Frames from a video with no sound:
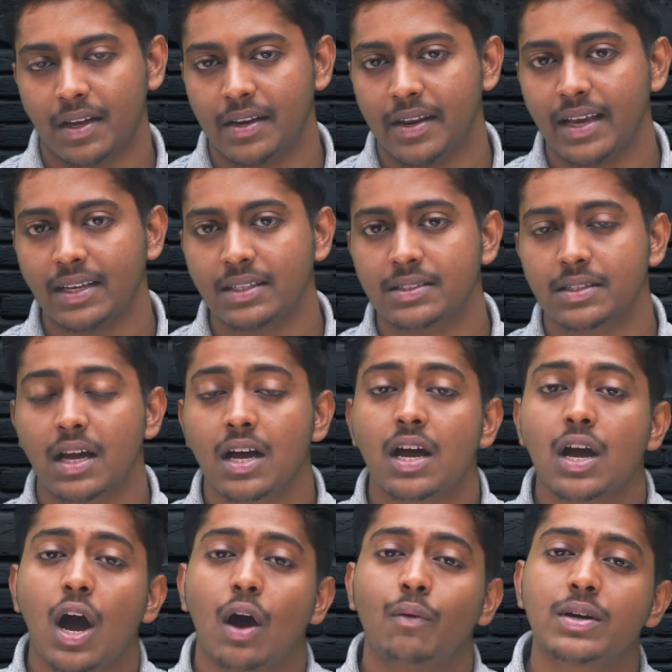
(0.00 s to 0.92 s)
Next,
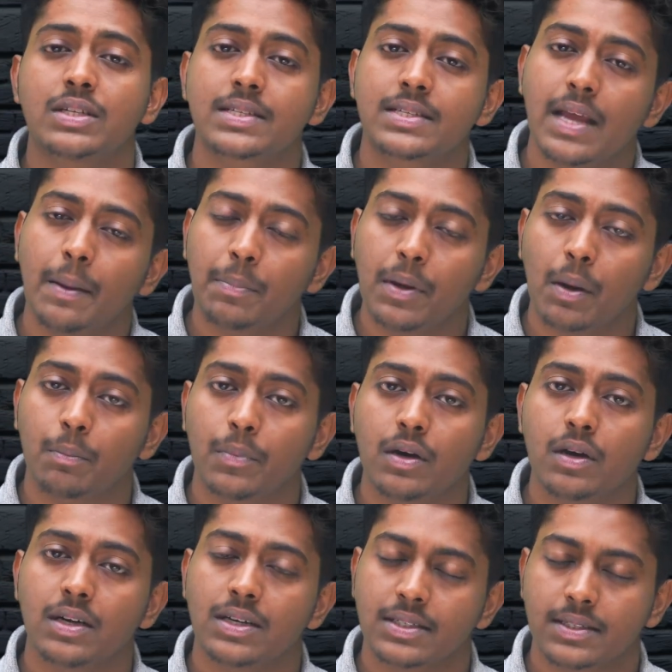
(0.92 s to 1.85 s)
our step
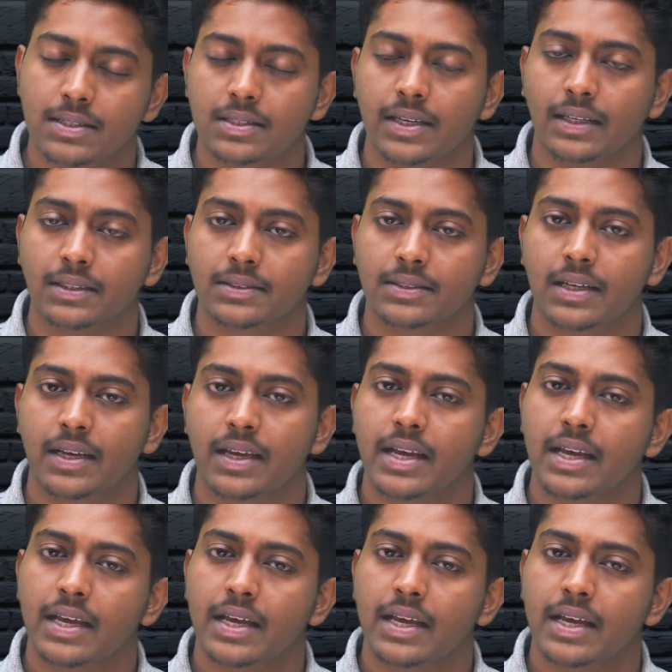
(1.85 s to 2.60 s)
number 6,